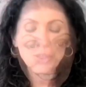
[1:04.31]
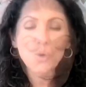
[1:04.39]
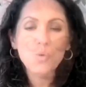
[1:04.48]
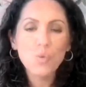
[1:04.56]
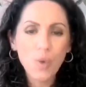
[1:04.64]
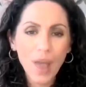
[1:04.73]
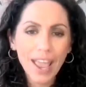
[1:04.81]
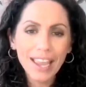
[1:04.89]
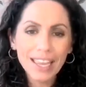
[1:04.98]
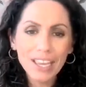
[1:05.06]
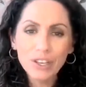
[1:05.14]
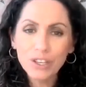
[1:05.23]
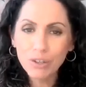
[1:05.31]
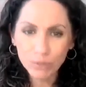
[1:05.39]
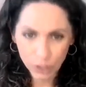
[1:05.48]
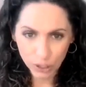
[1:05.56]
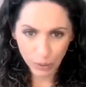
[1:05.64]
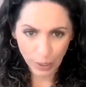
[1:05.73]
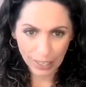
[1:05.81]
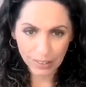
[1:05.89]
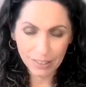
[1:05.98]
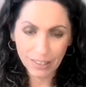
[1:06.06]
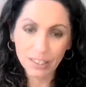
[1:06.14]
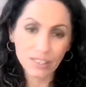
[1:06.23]
The way you do
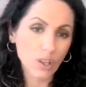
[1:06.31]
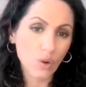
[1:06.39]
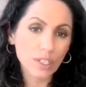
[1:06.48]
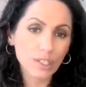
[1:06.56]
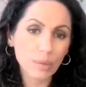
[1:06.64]
it is going